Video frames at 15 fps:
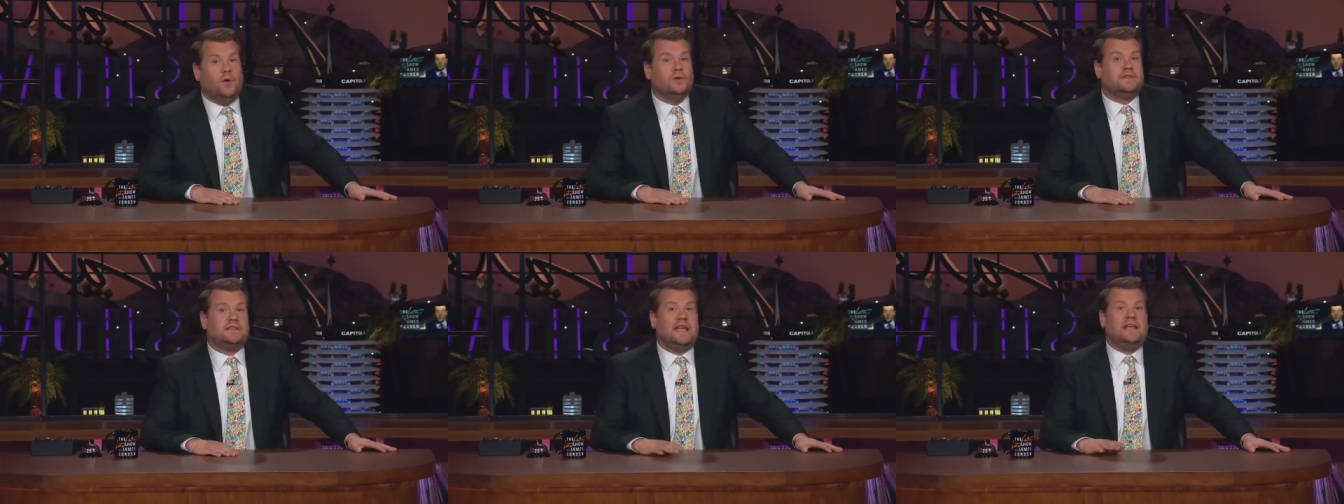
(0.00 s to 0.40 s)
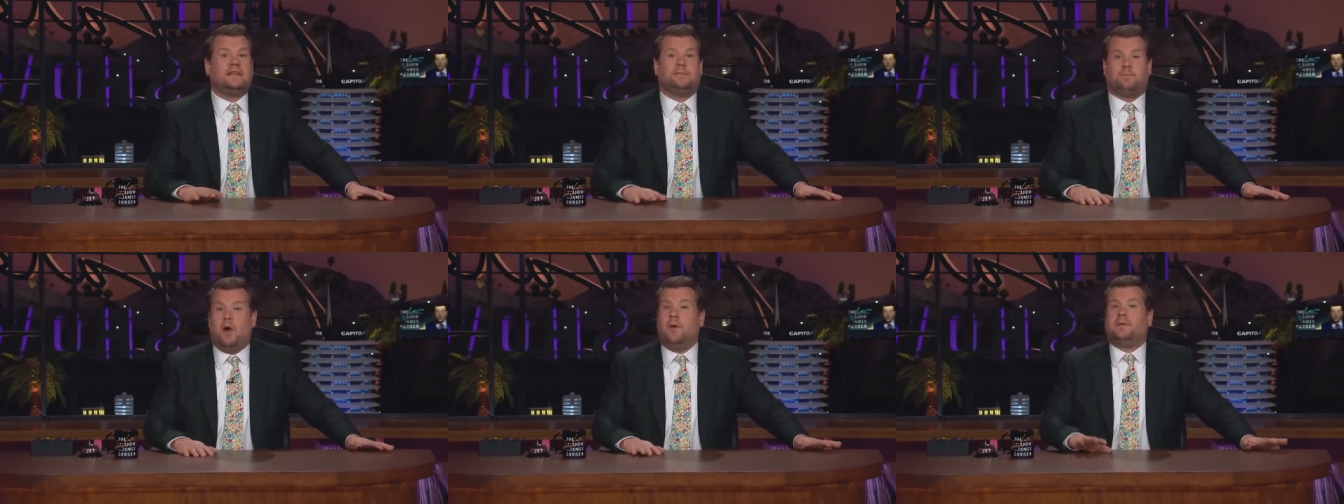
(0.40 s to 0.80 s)
all
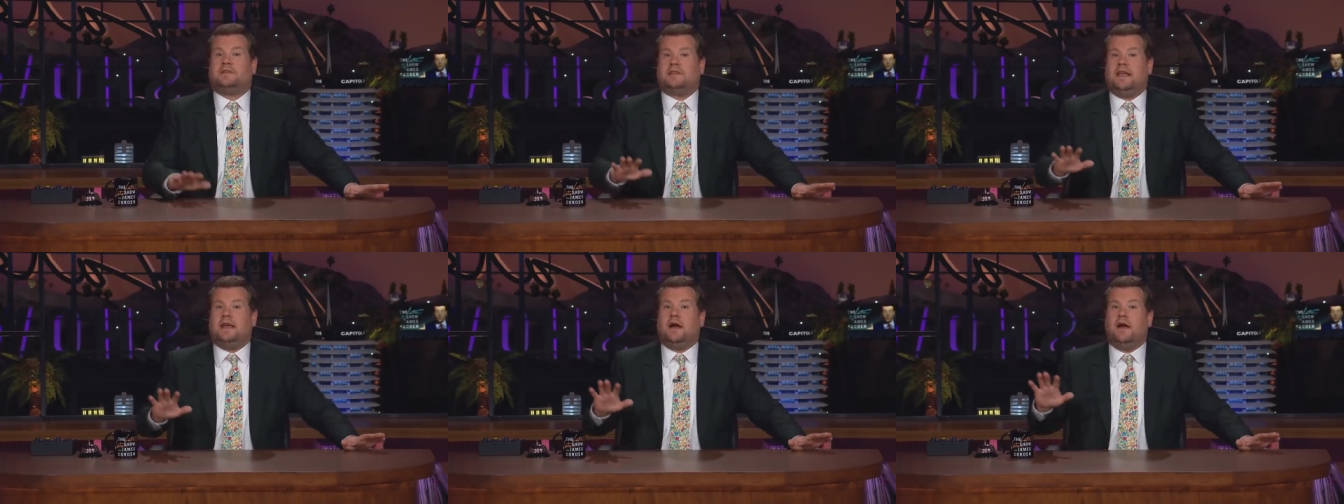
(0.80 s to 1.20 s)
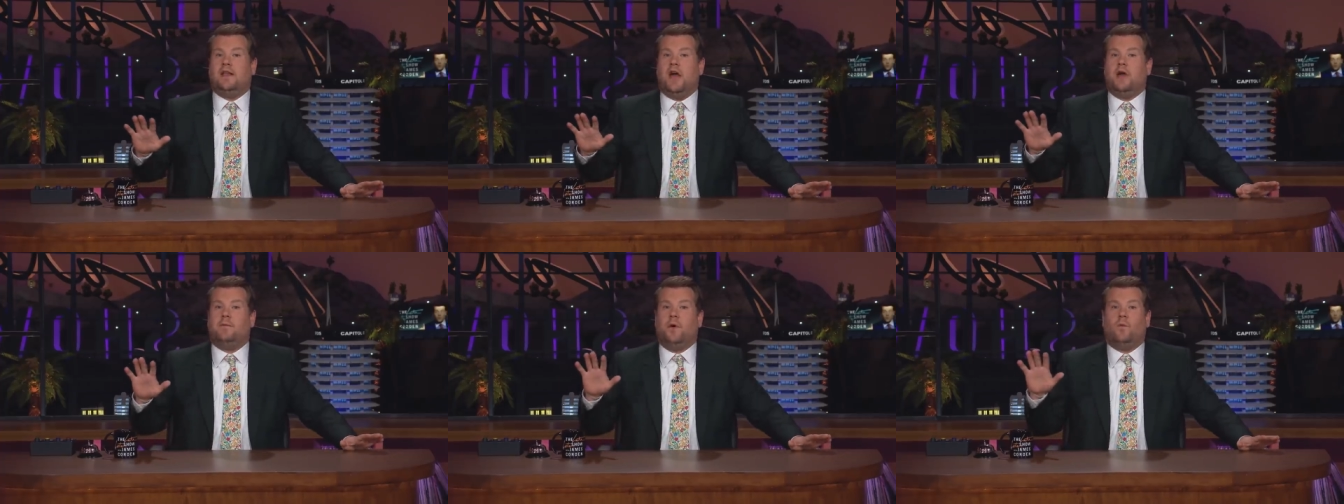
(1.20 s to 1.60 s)
seems promising, I
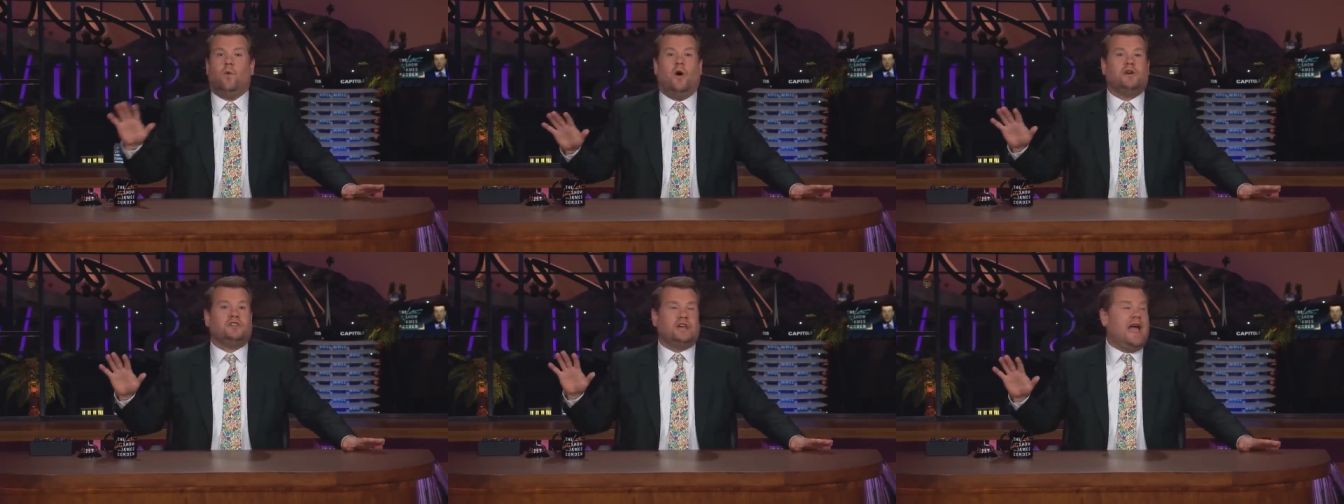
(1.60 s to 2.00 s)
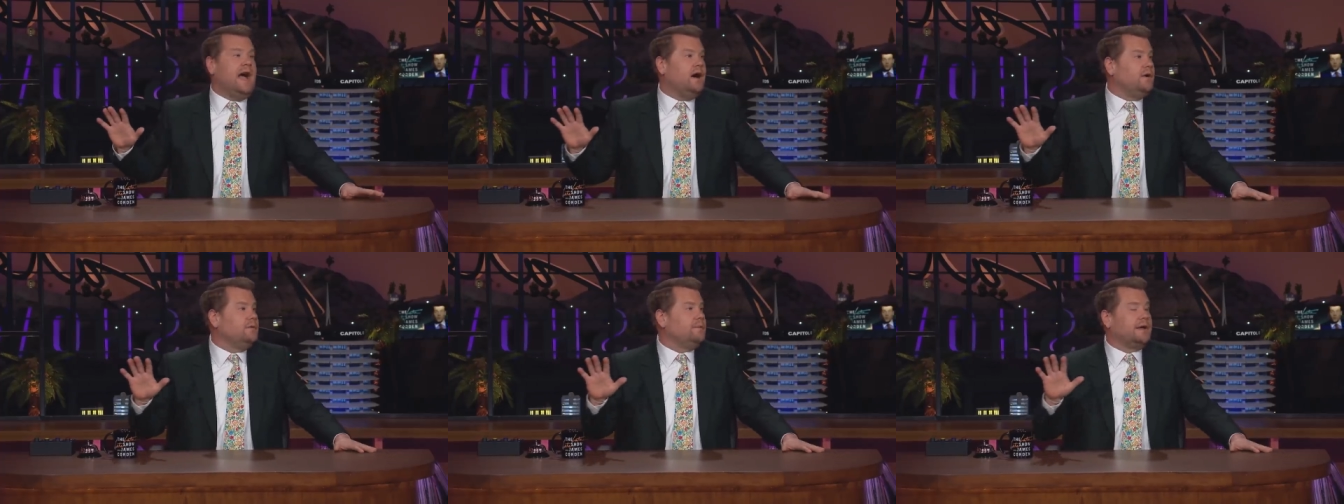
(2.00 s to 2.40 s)
know, but watch
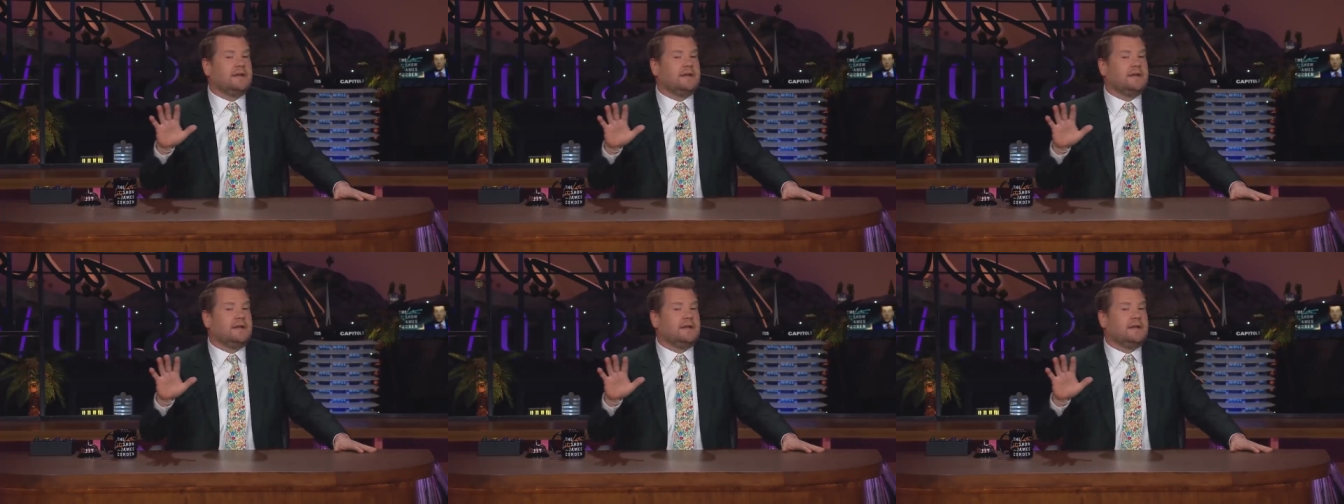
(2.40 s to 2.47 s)
out,